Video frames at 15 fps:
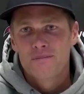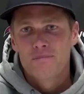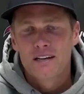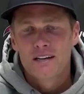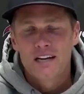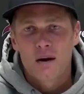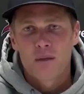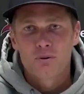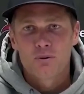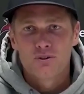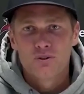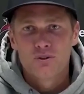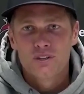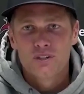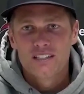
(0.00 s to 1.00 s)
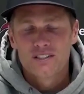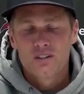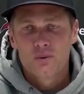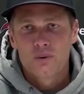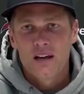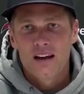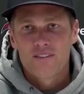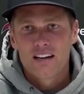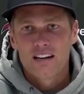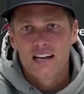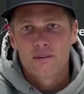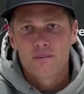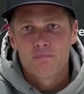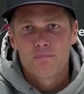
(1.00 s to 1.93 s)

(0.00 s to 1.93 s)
many opportunities. You know, we haven't had a